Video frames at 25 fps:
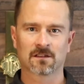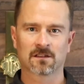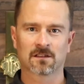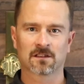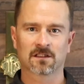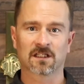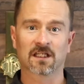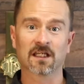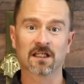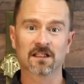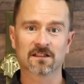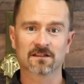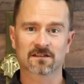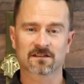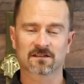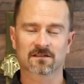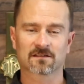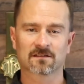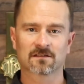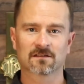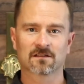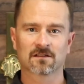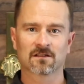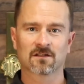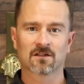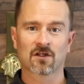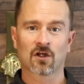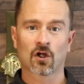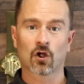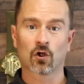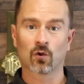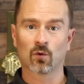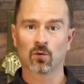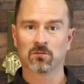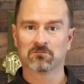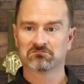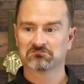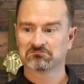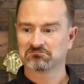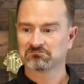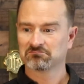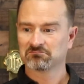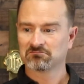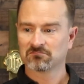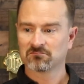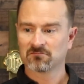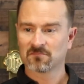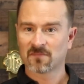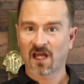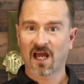Kids who
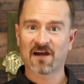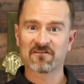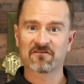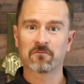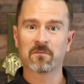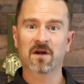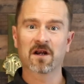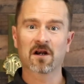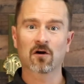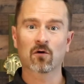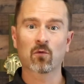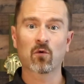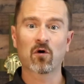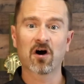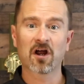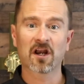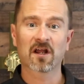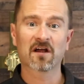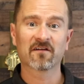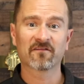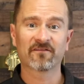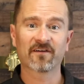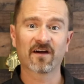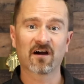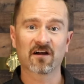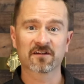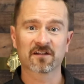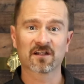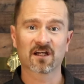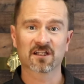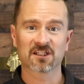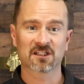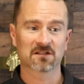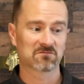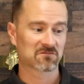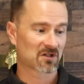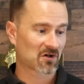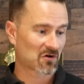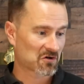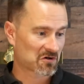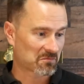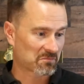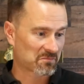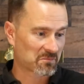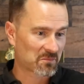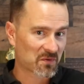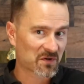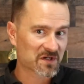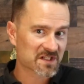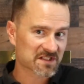have marijuana found on them go to
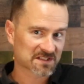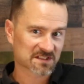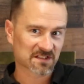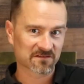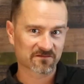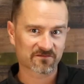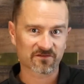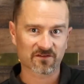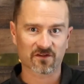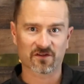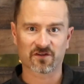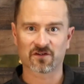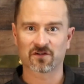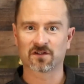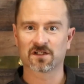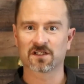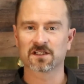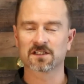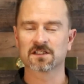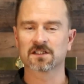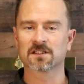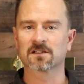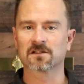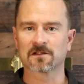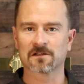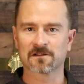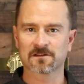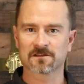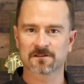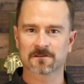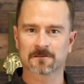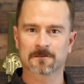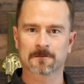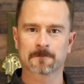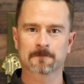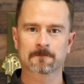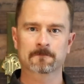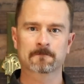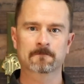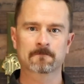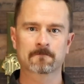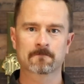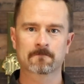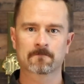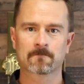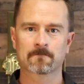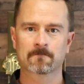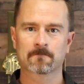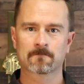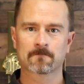prison for 30 years.
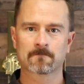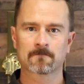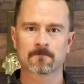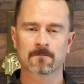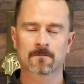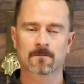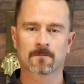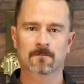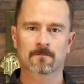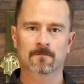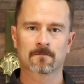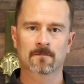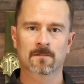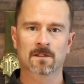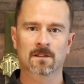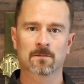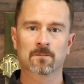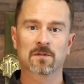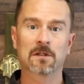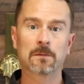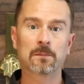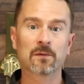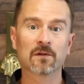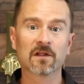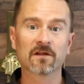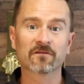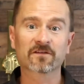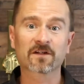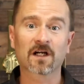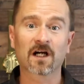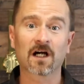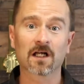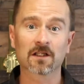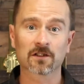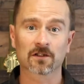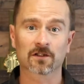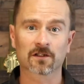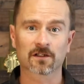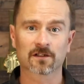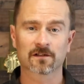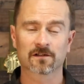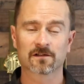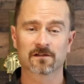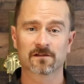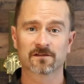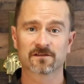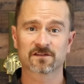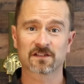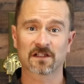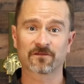People of color
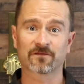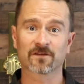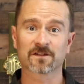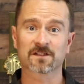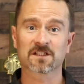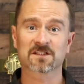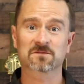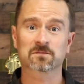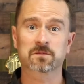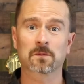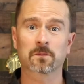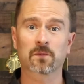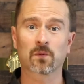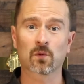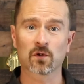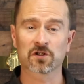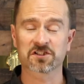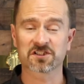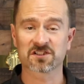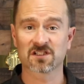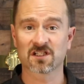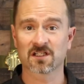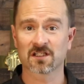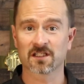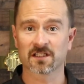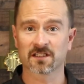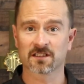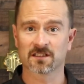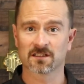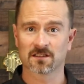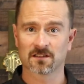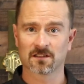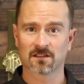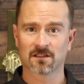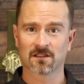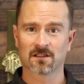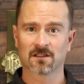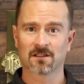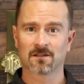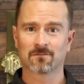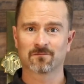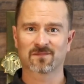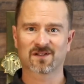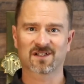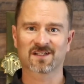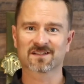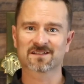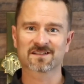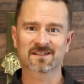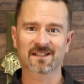suffer disproportionately
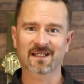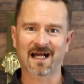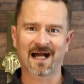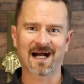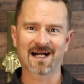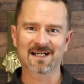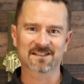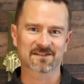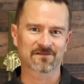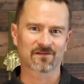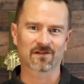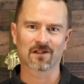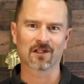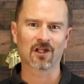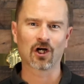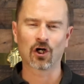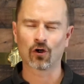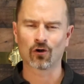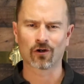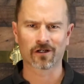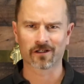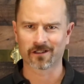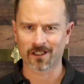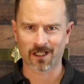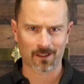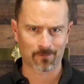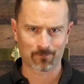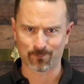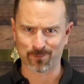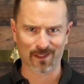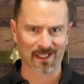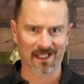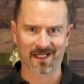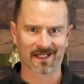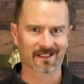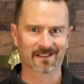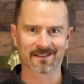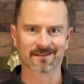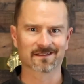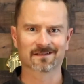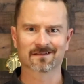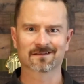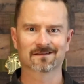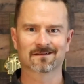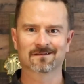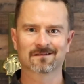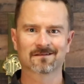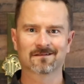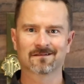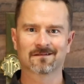because the eyes of the law are not blind.
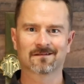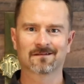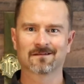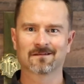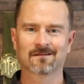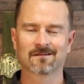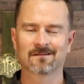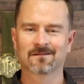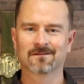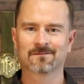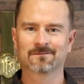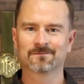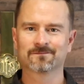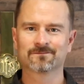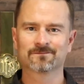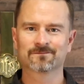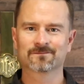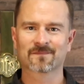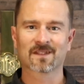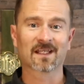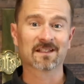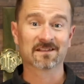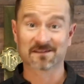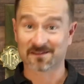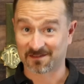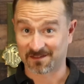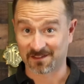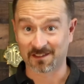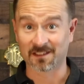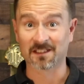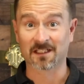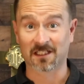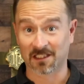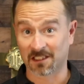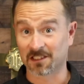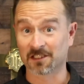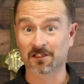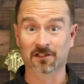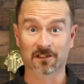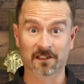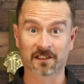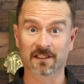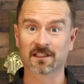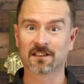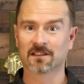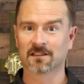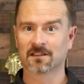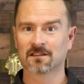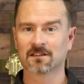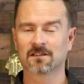They see
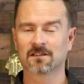clearly.